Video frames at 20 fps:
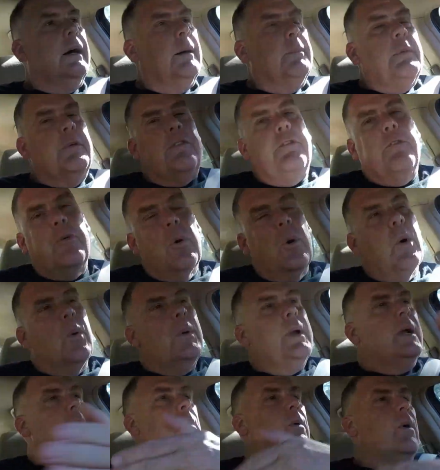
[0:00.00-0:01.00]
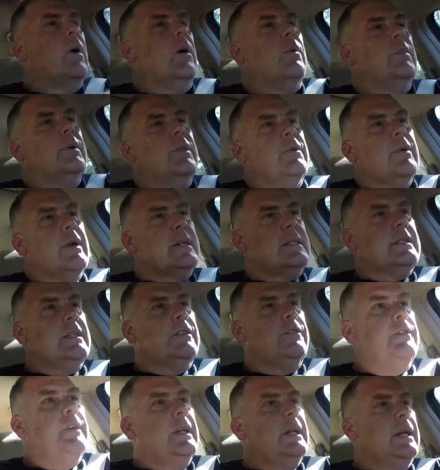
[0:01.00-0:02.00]
before we go on with the rest of
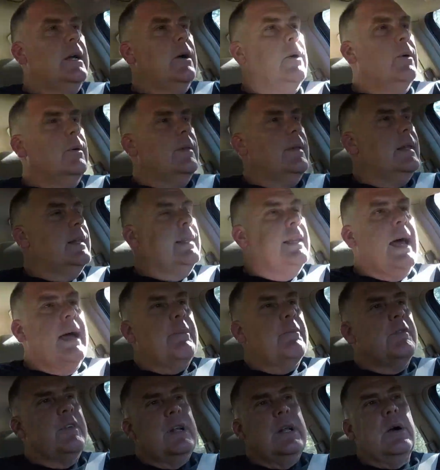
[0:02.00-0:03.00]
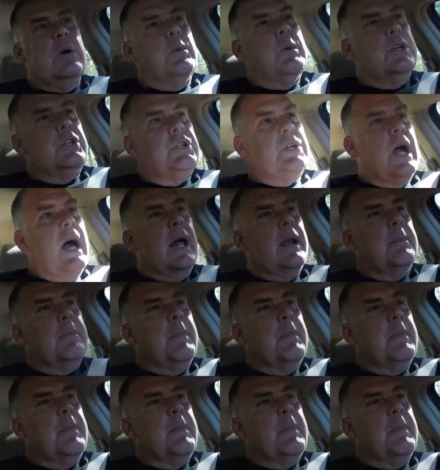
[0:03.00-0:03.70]
this video. That video was shot